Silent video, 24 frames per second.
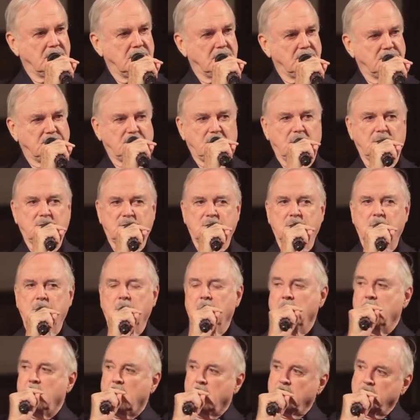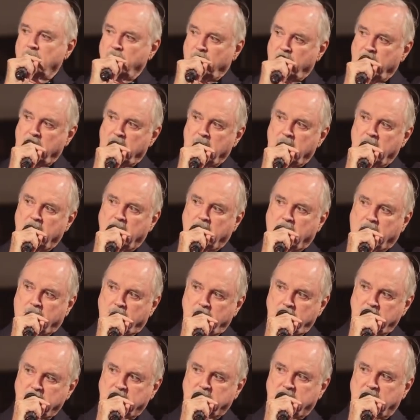You see, so a really
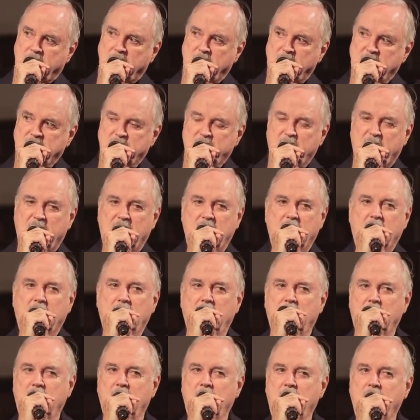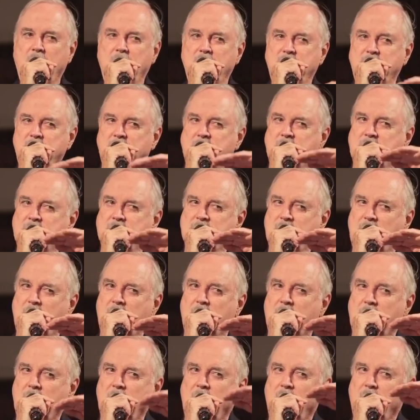good tennis player kind of knows
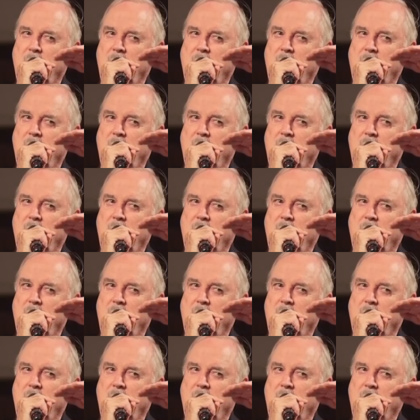exactly